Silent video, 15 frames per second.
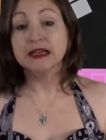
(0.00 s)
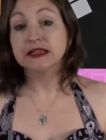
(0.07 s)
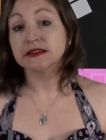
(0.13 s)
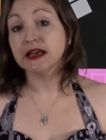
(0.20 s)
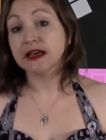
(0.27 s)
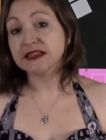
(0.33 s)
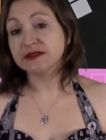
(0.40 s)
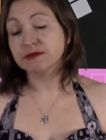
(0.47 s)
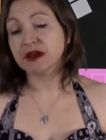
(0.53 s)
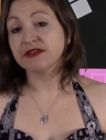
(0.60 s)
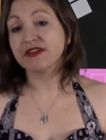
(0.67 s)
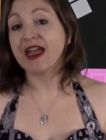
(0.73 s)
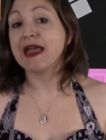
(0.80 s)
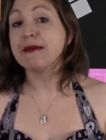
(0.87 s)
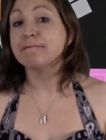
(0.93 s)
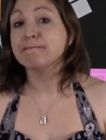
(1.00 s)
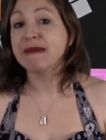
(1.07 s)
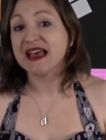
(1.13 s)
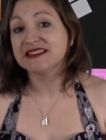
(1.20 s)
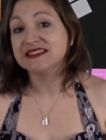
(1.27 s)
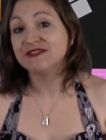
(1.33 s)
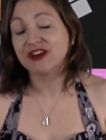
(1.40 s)
Last month, a
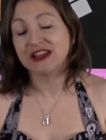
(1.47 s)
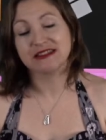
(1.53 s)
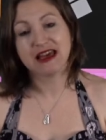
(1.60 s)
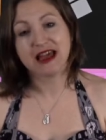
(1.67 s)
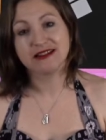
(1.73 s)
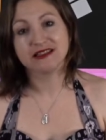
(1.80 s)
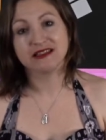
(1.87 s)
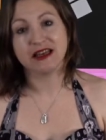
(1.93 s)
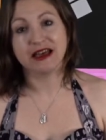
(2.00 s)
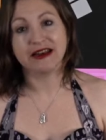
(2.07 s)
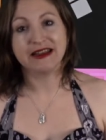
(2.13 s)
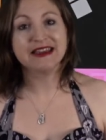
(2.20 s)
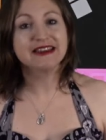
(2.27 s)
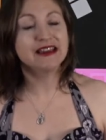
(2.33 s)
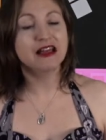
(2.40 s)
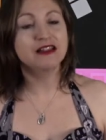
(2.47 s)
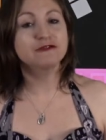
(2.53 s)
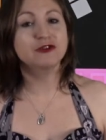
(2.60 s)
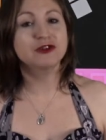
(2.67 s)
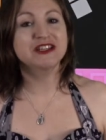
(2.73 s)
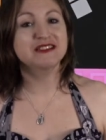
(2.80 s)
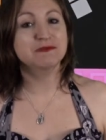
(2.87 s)
massive landslide hit
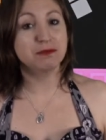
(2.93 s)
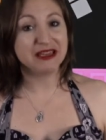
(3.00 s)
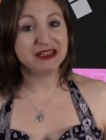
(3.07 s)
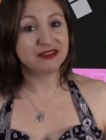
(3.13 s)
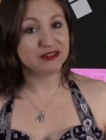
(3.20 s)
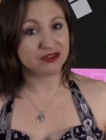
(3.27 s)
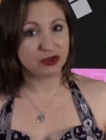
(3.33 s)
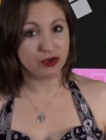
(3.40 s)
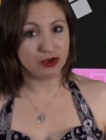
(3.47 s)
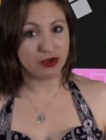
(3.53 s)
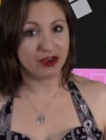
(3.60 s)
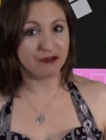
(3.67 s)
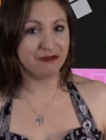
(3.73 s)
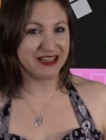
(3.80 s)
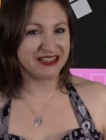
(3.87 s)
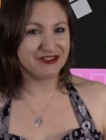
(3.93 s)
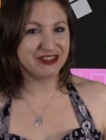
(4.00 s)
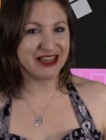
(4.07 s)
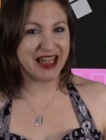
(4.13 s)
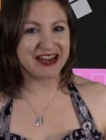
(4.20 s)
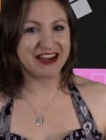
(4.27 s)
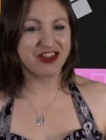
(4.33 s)
California's Big Sur,
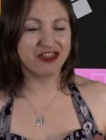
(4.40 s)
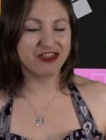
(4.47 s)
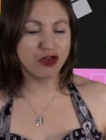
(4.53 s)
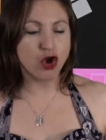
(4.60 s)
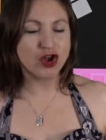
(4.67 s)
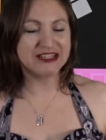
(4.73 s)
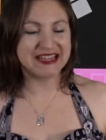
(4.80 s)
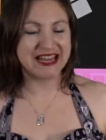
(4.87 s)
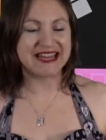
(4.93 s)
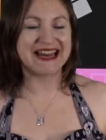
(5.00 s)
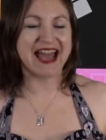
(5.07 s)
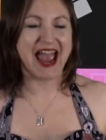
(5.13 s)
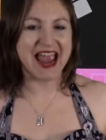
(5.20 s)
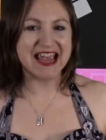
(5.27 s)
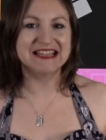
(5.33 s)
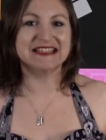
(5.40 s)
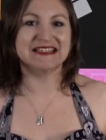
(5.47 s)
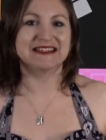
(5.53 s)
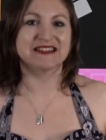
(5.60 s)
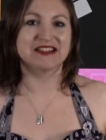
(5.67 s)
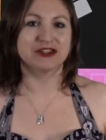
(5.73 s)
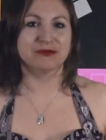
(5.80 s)
effectively adding 13
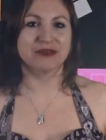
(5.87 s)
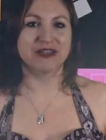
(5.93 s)
acres to the